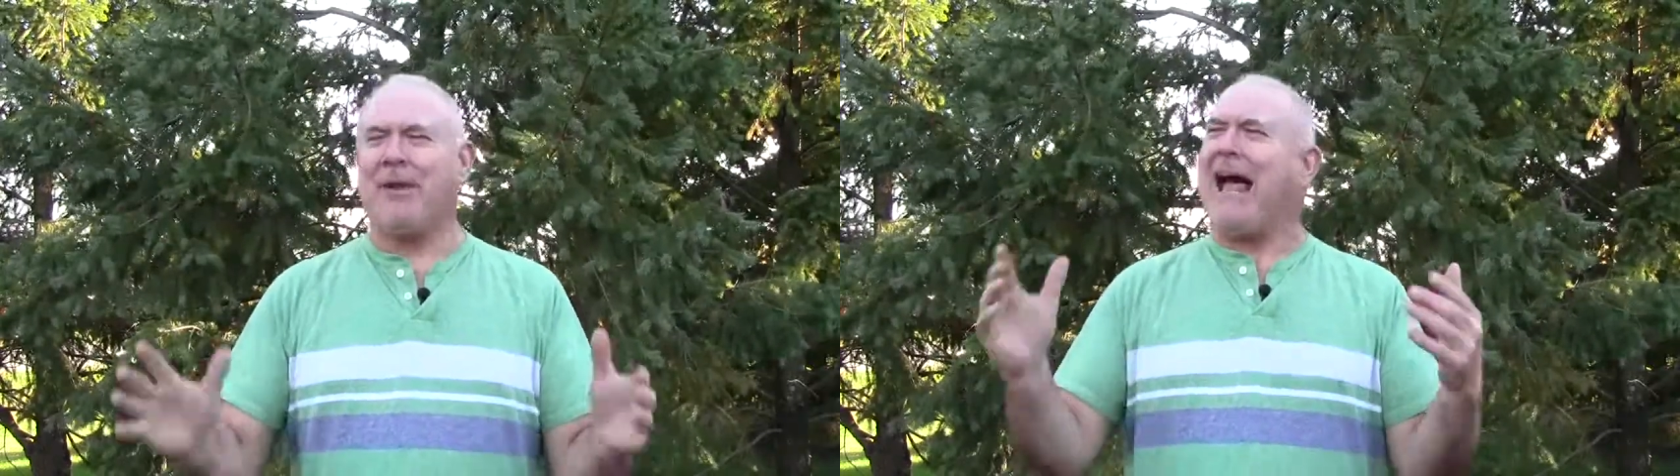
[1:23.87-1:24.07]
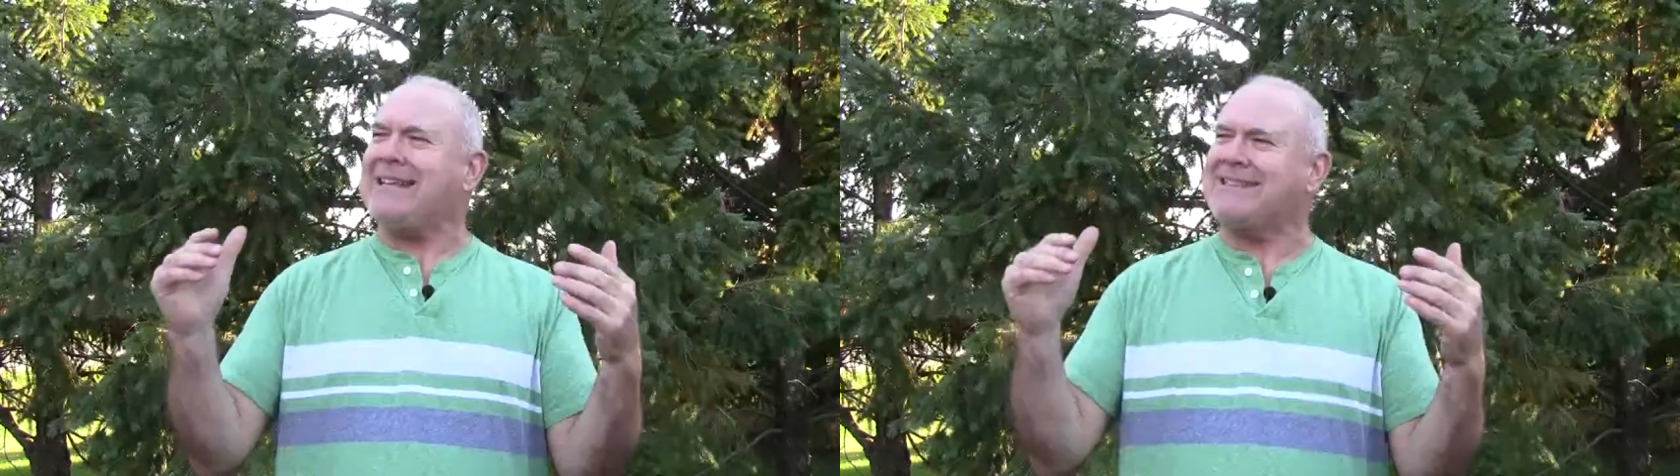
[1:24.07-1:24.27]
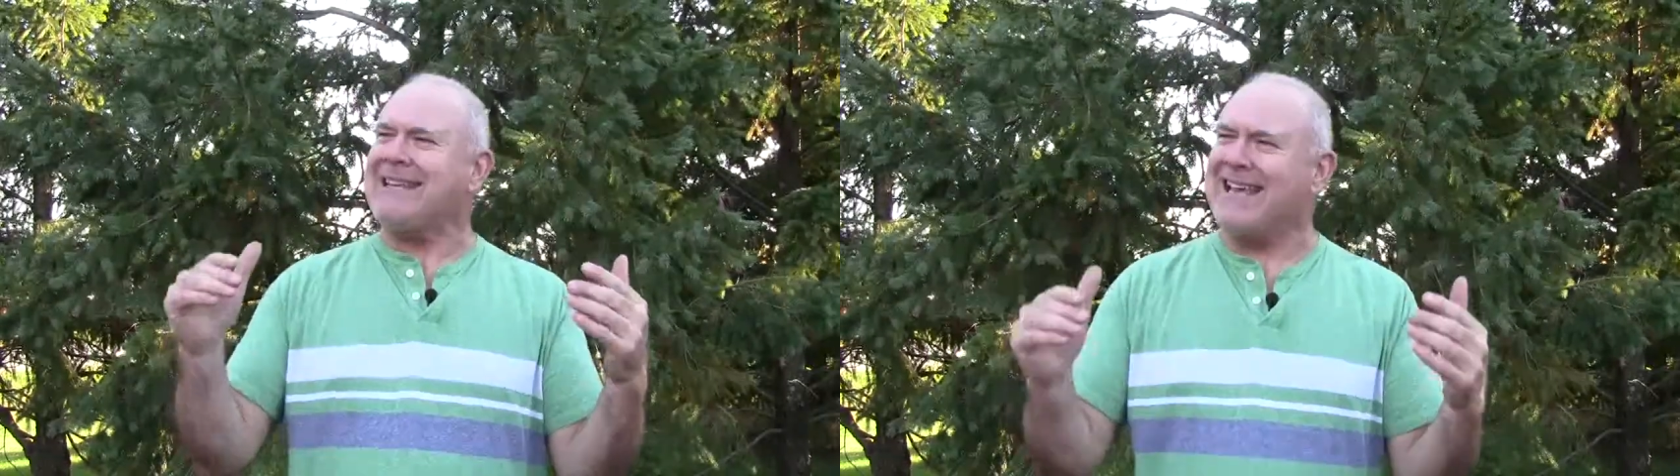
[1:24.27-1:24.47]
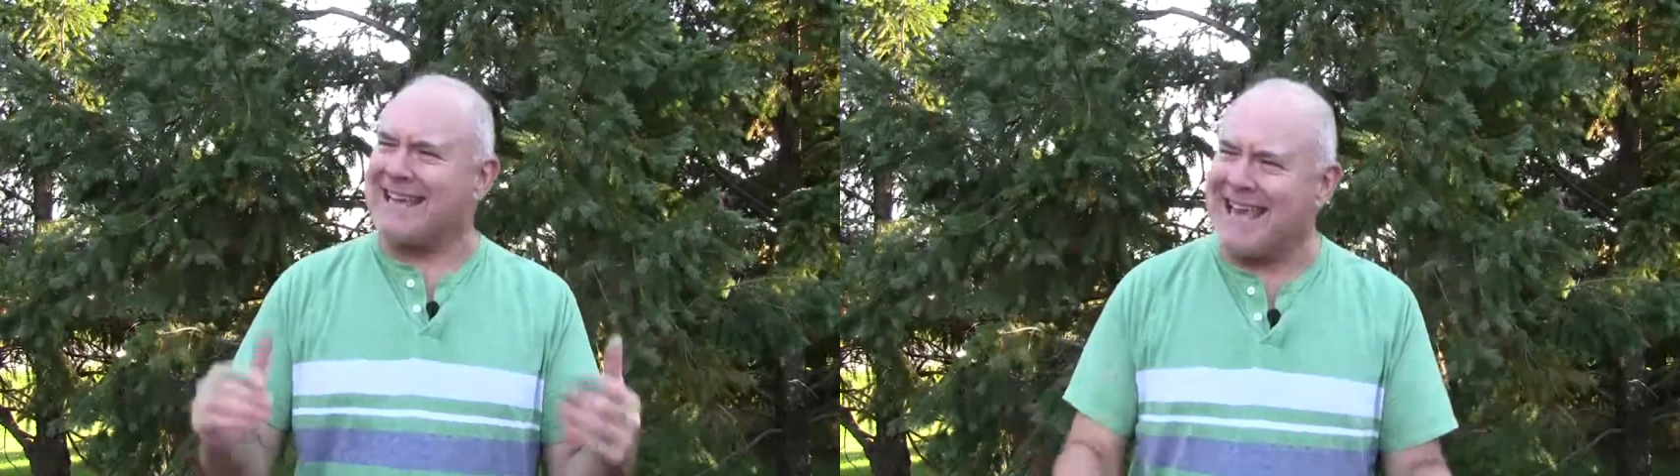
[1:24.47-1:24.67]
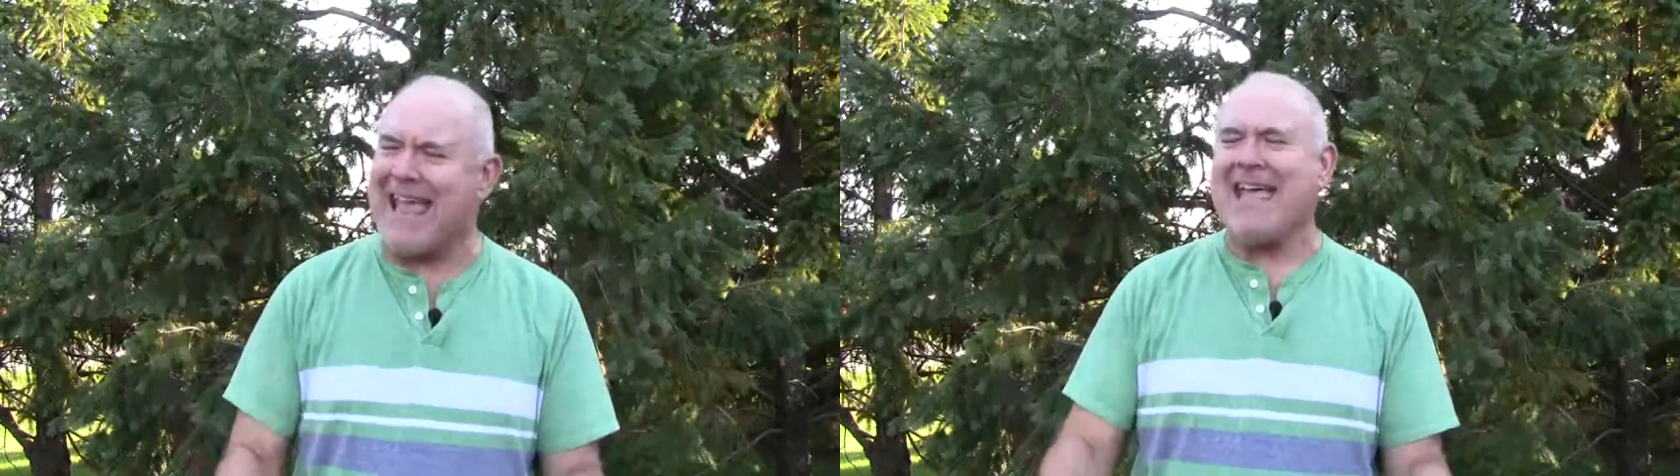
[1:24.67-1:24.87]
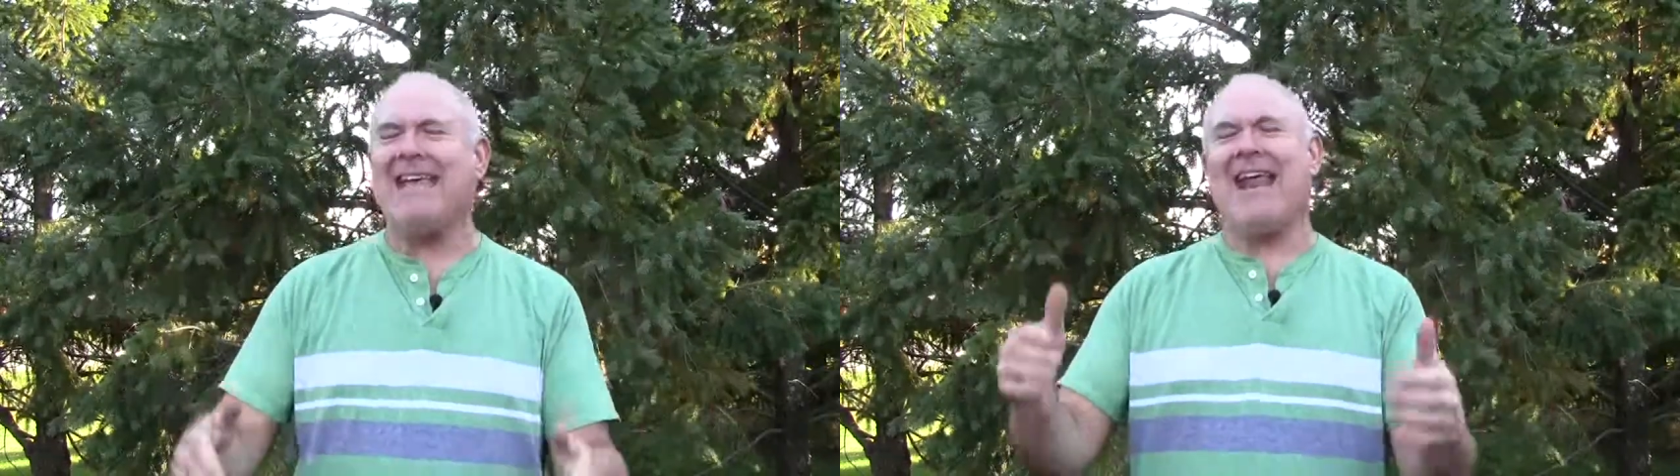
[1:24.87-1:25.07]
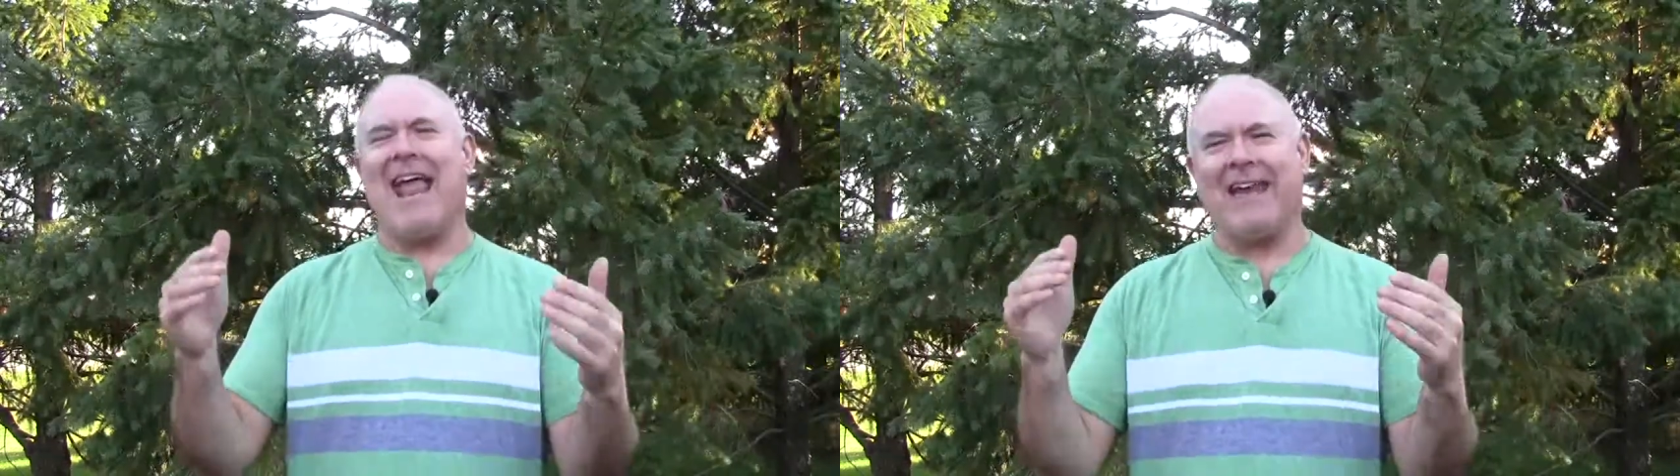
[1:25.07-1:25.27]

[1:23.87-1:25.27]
But I see again